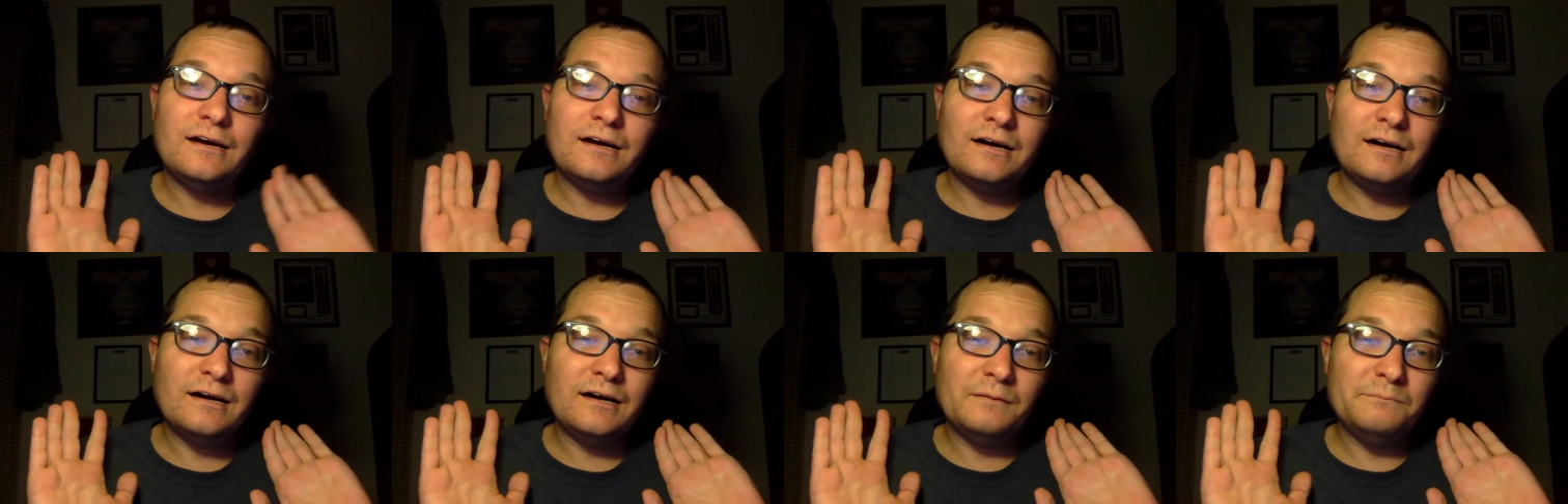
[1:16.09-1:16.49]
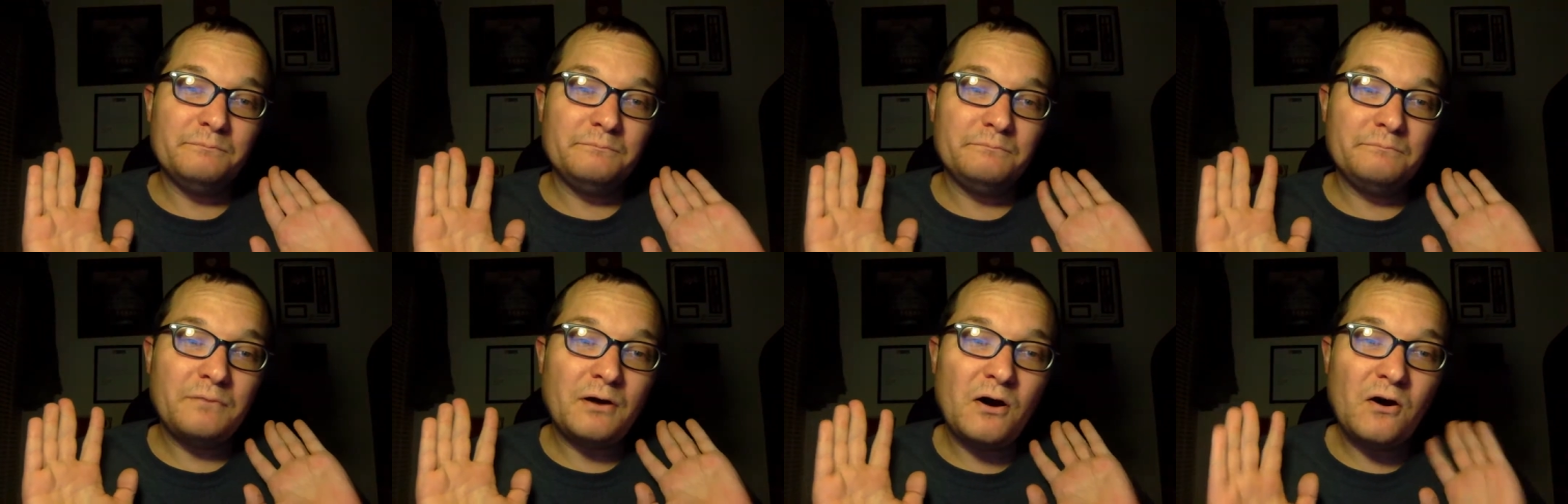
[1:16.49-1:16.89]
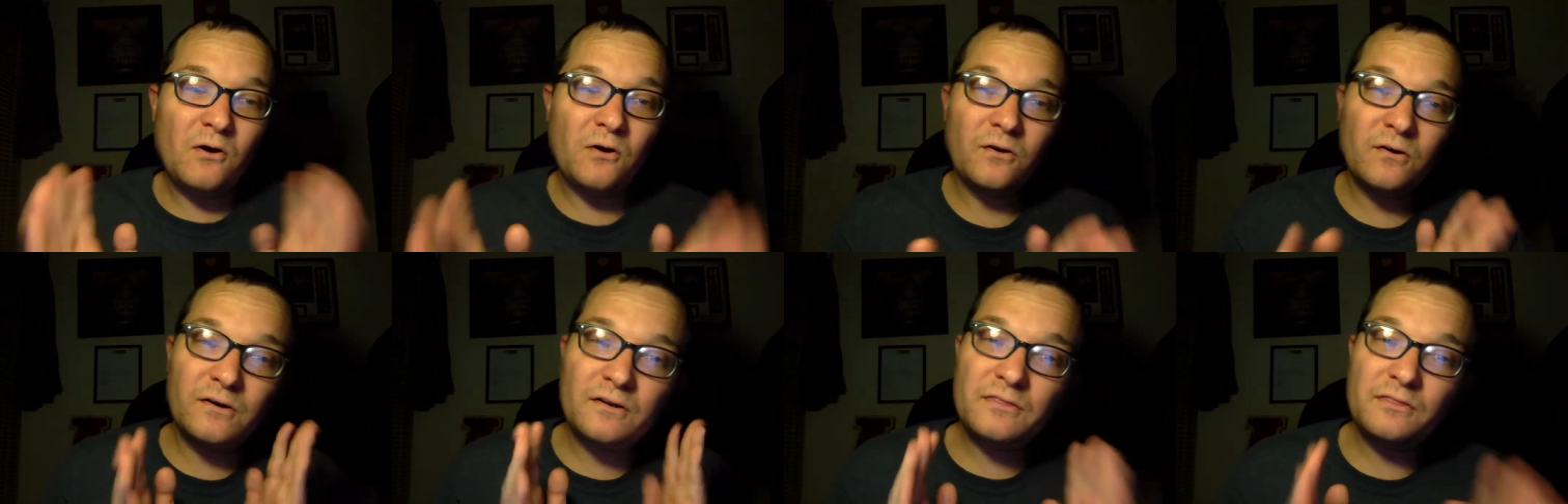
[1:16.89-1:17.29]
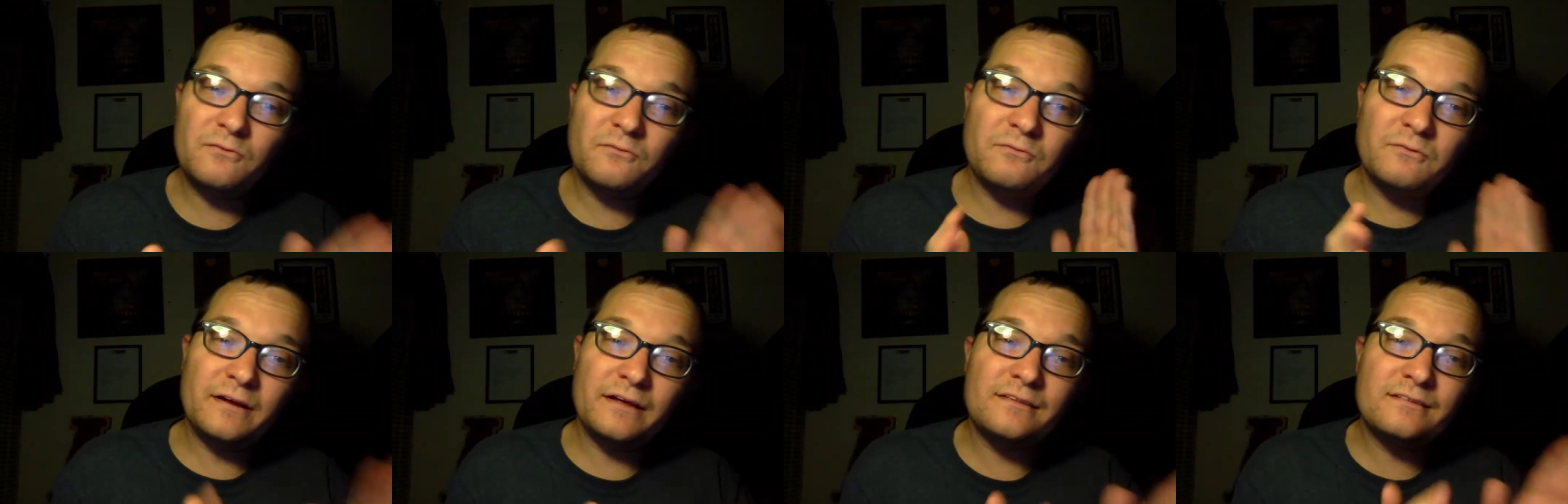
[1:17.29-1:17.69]
Uh, part of the
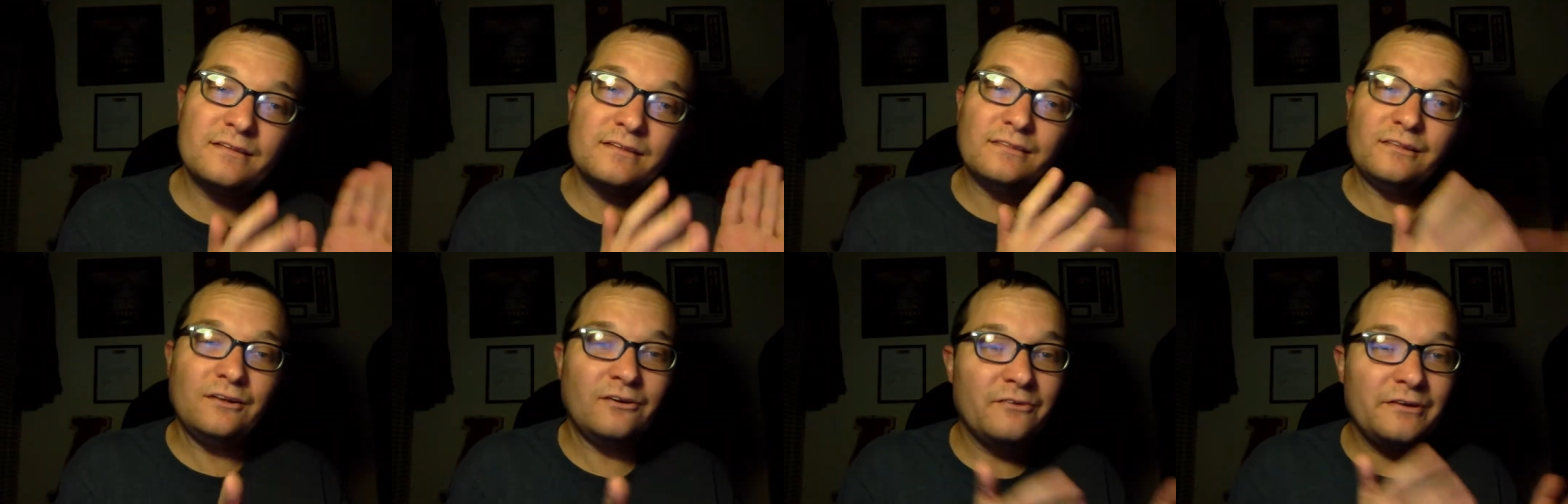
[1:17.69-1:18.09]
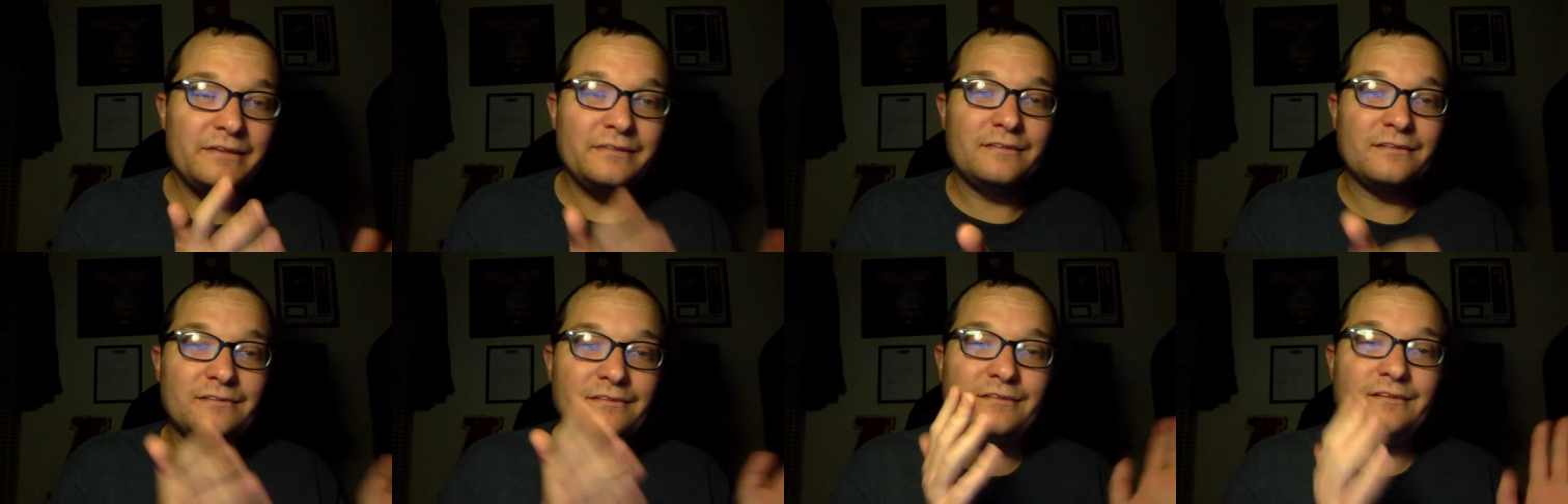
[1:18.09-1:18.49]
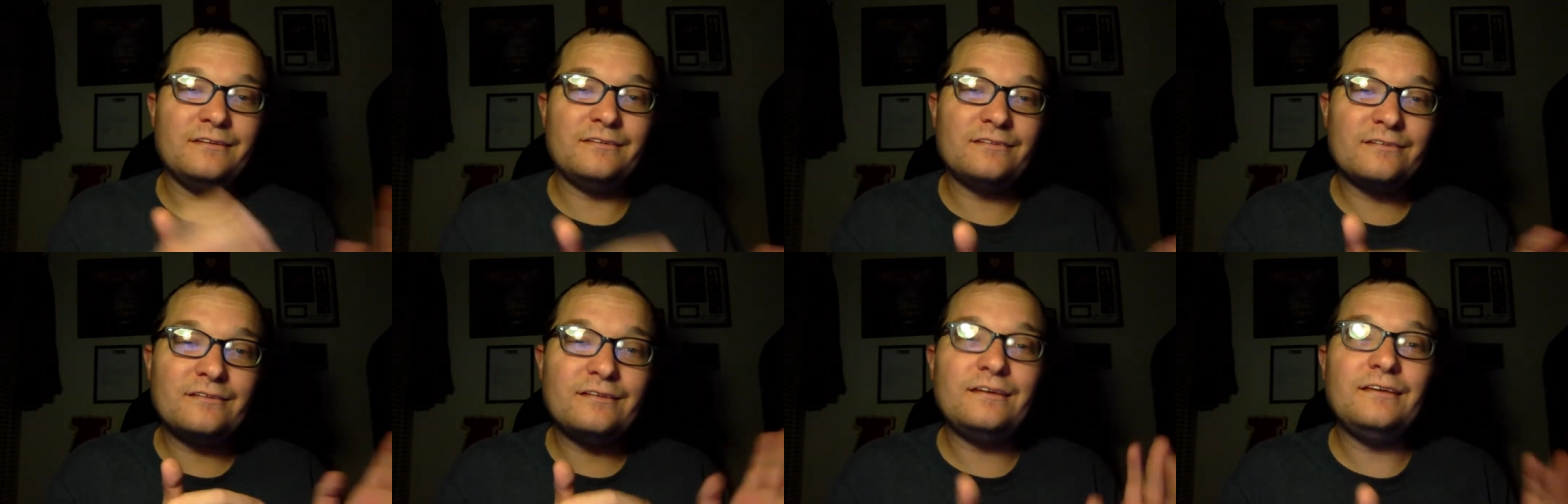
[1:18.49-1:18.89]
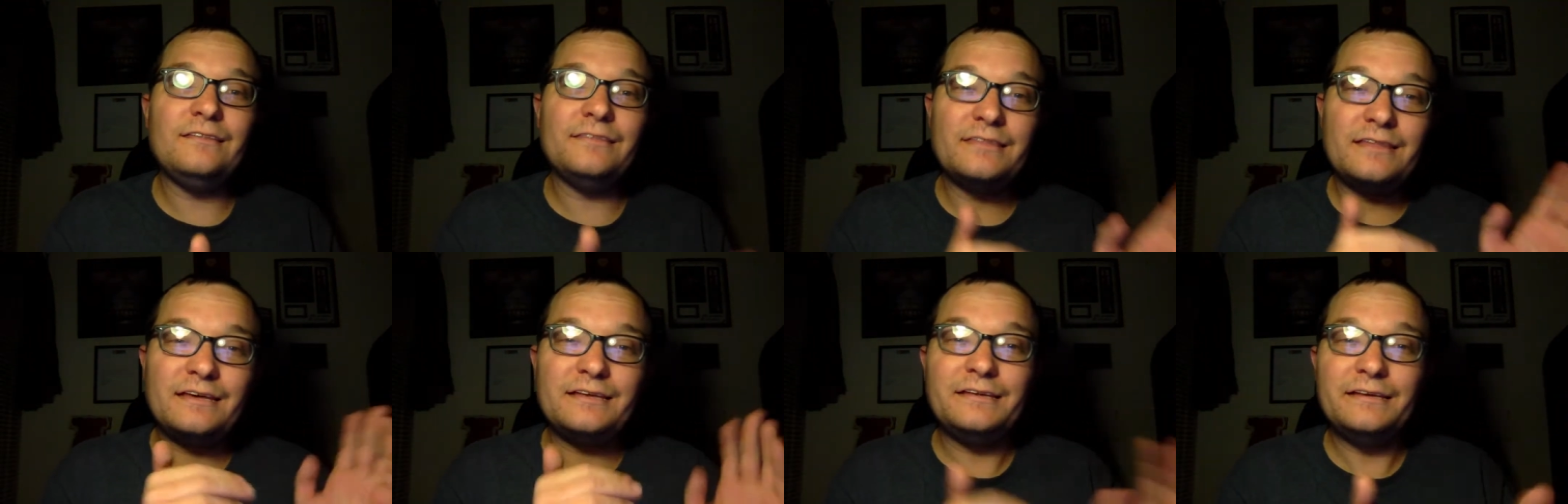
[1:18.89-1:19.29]
reason Louis
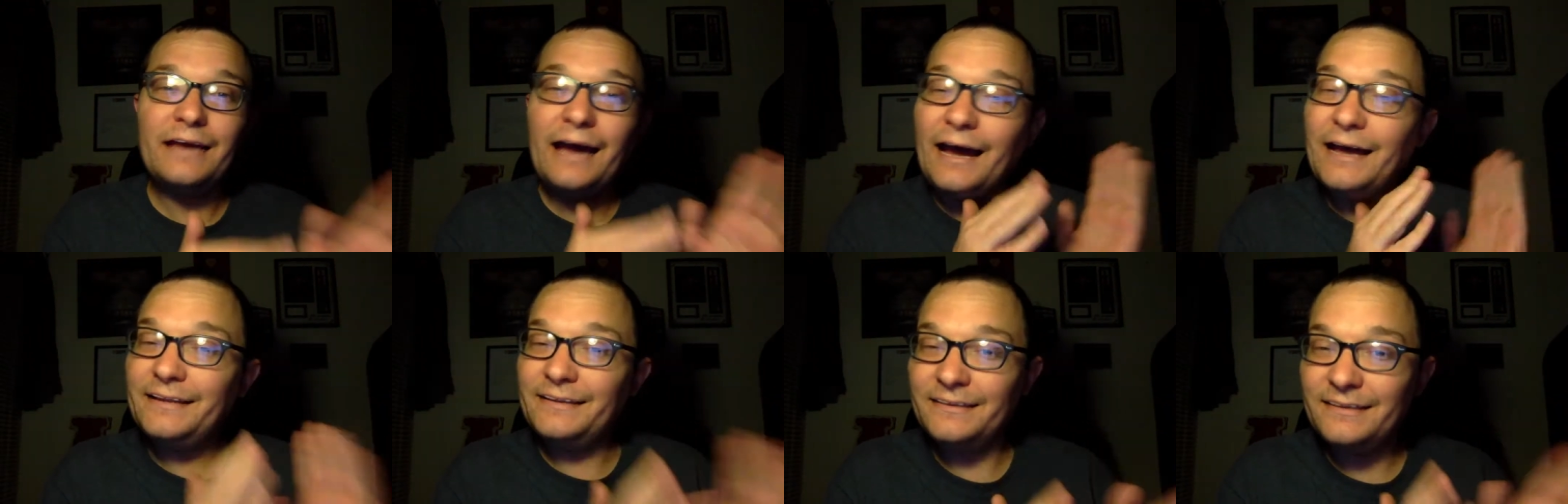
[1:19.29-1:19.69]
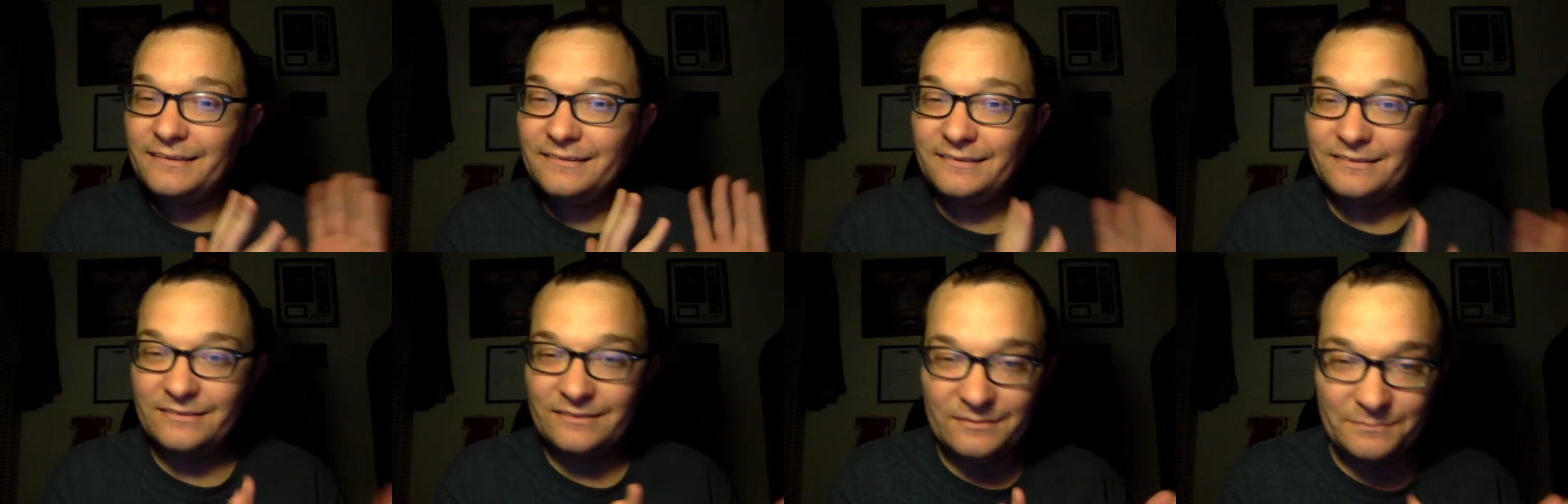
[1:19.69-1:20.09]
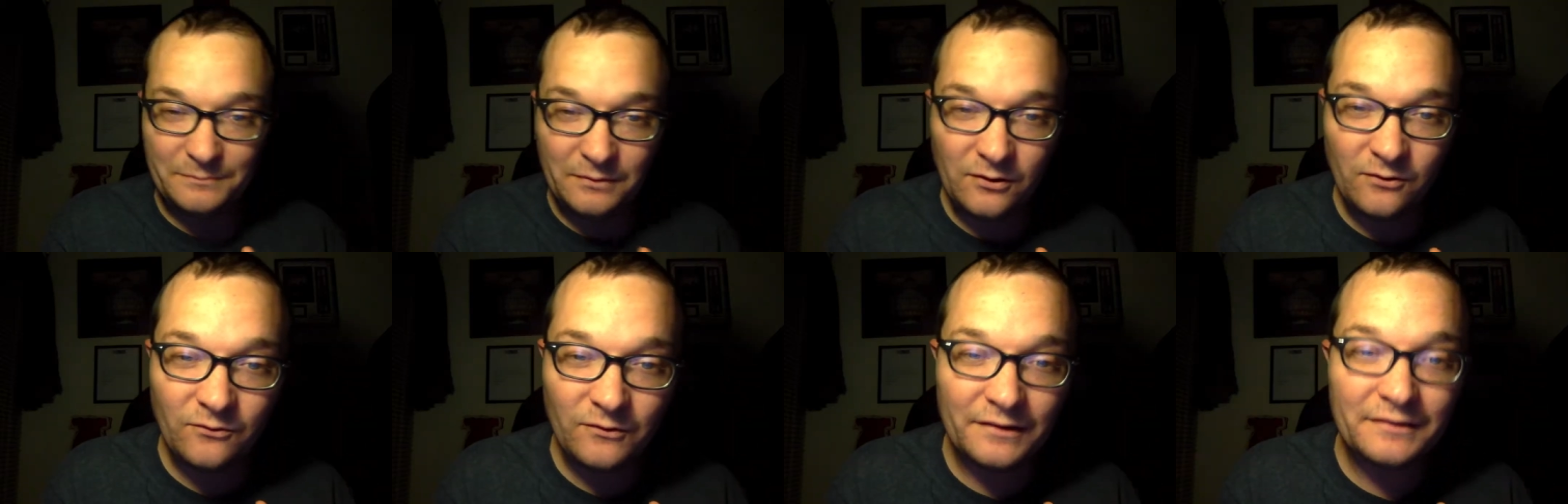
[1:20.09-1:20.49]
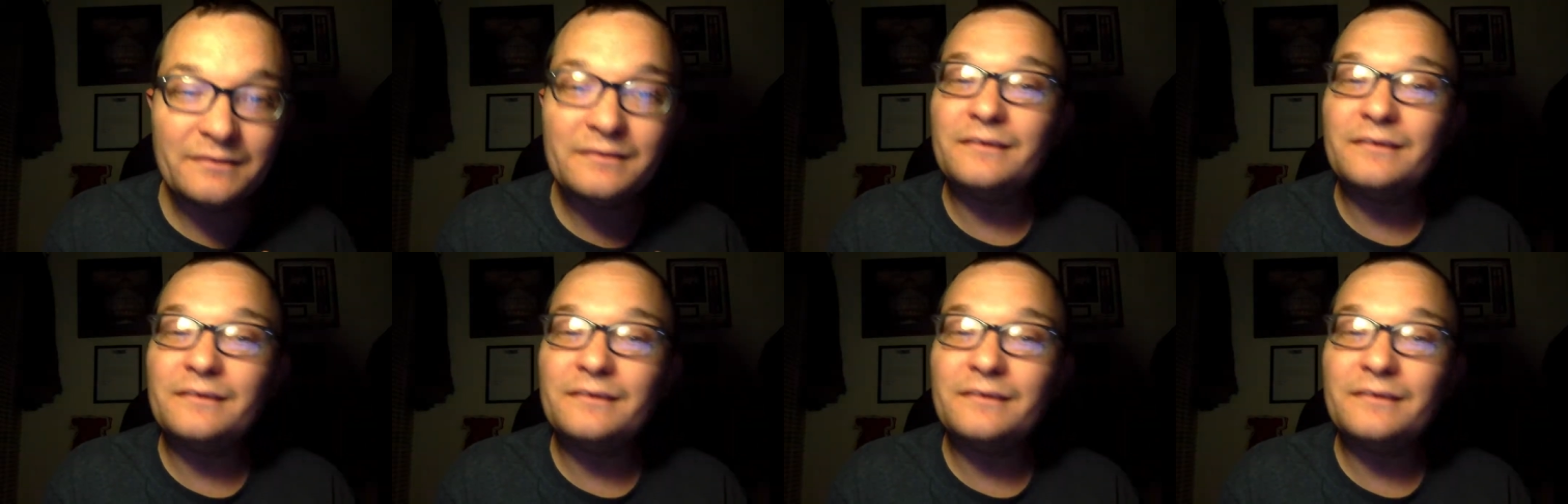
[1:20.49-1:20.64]
XVI had gotten to this point,